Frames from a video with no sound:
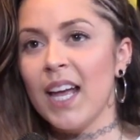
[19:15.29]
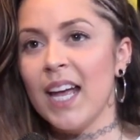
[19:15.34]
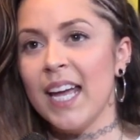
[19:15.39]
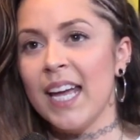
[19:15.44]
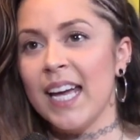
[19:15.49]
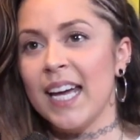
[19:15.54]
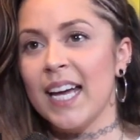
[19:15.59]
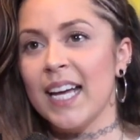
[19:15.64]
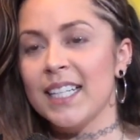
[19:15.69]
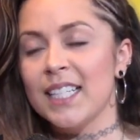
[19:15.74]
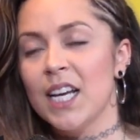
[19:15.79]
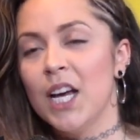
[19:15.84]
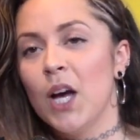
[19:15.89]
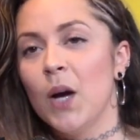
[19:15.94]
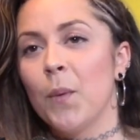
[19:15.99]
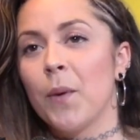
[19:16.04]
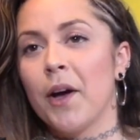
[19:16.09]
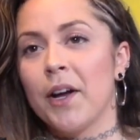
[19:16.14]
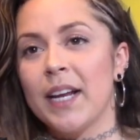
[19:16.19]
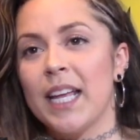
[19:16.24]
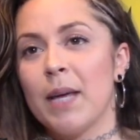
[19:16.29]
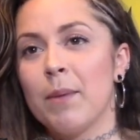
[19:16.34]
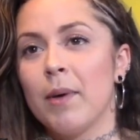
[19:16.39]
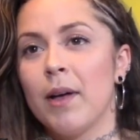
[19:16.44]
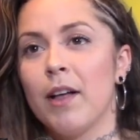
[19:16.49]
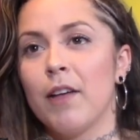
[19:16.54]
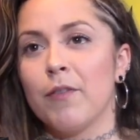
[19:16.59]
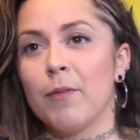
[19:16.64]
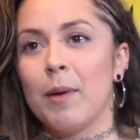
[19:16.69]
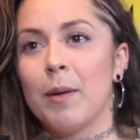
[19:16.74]
And we got an
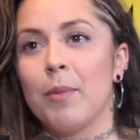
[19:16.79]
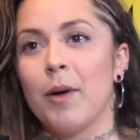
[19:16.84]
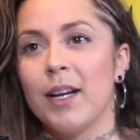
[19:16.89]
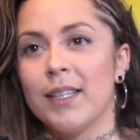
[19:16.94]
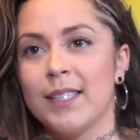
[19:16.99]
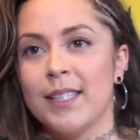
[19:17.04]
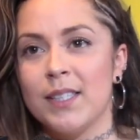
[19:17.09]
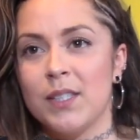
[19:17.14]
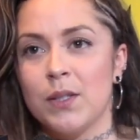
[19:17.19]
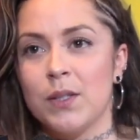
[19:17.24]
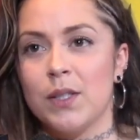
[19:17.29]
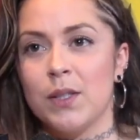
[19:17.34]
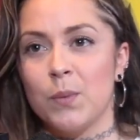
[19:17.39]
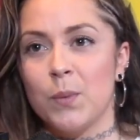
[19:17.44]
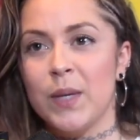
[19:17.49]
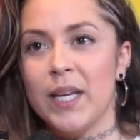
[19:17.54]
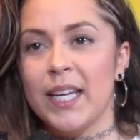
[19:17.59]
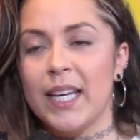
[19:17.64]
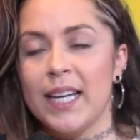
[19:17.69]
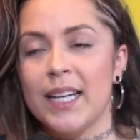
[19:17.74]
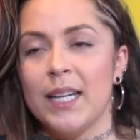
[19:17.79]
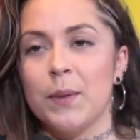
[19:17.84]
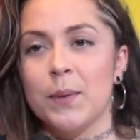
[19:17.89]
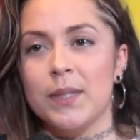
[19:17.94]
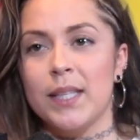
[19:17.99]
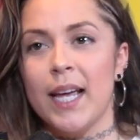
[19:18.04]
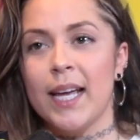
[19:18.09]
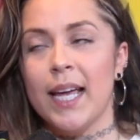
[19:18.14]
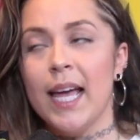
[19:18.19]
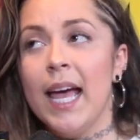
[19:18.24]
email from our boss this week, and it
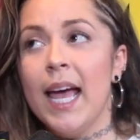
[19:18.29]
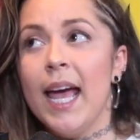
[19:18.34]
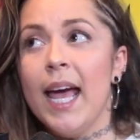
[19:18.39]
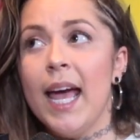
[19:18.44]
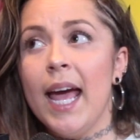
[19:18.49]
was like,